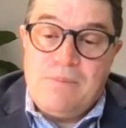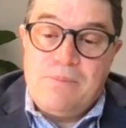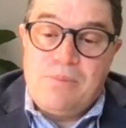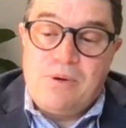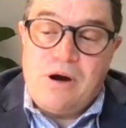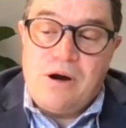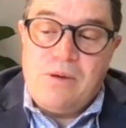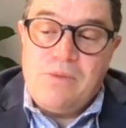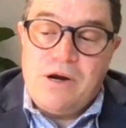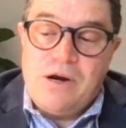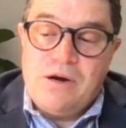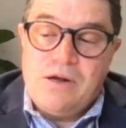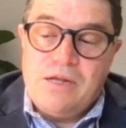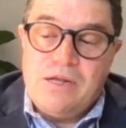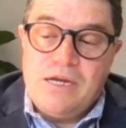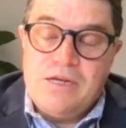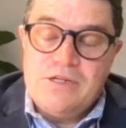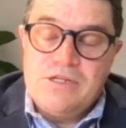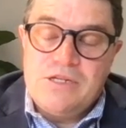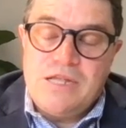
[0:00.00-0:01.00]

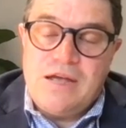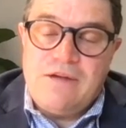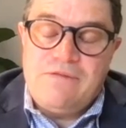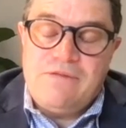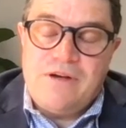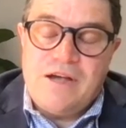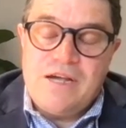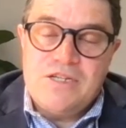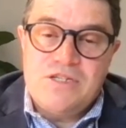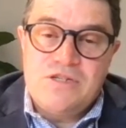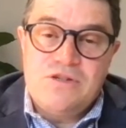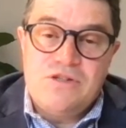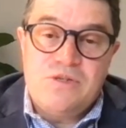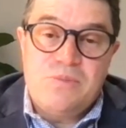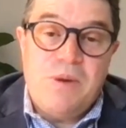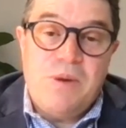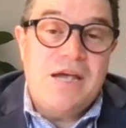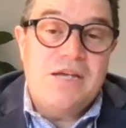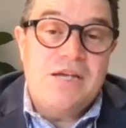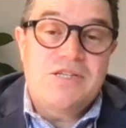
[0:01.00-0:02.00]
Primarily into that phase two
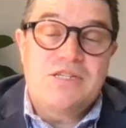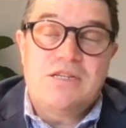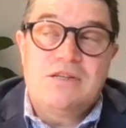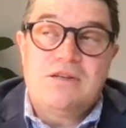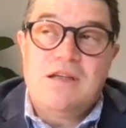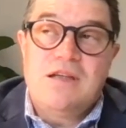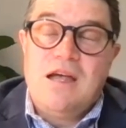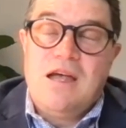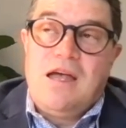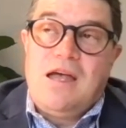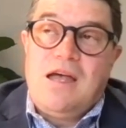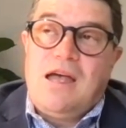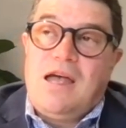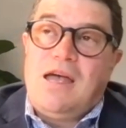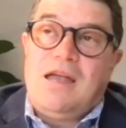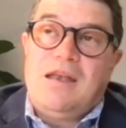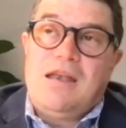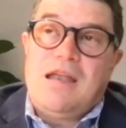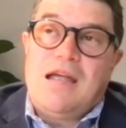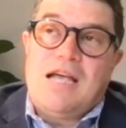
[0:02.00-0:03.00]
space. And
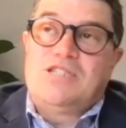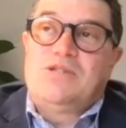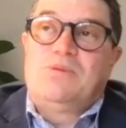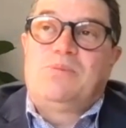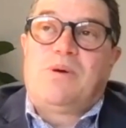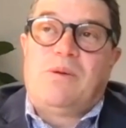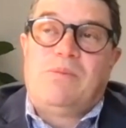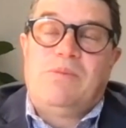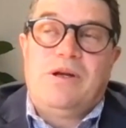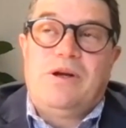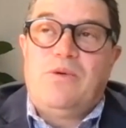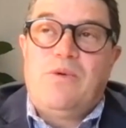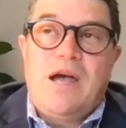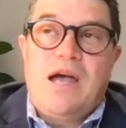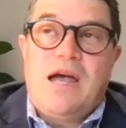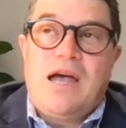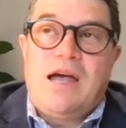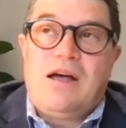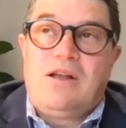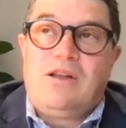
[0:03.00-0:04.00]
as you're probably
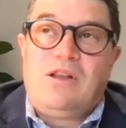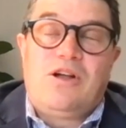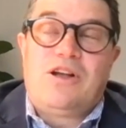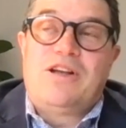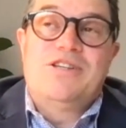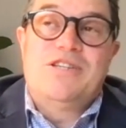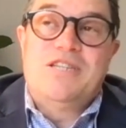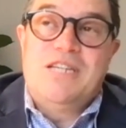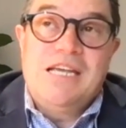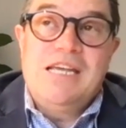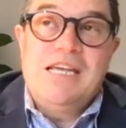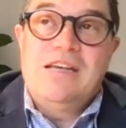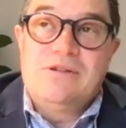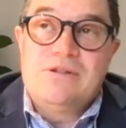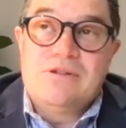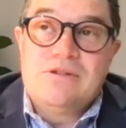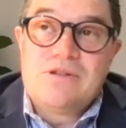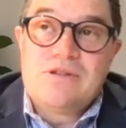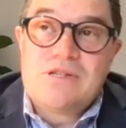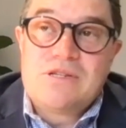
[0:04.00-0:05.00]
aware, a lot of
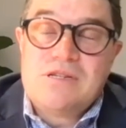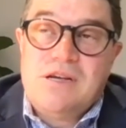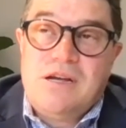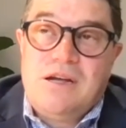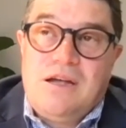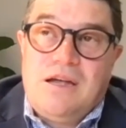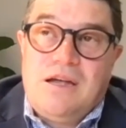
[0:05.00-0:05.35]
deals